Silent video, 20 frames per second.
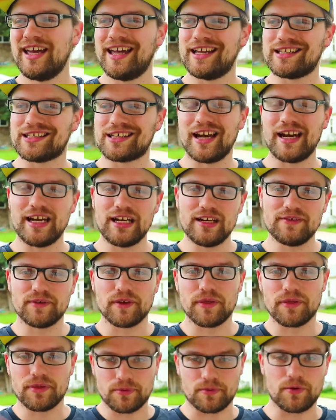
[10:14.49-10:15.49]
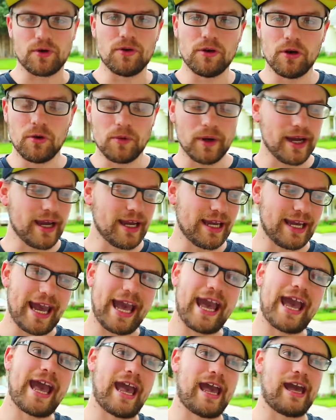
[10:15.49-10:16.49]
it's kind of a throwaway
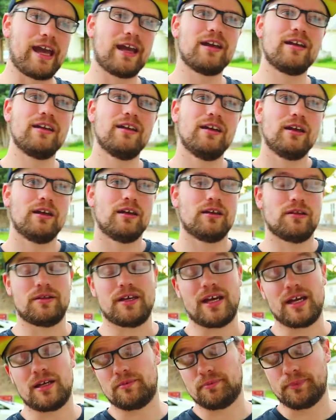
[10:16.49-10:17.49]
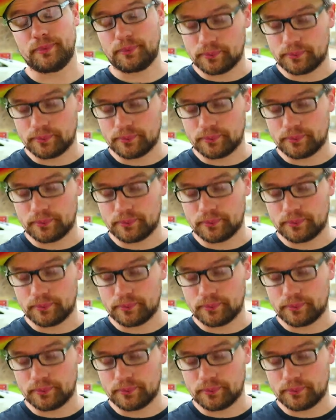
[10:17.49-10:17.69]
gag that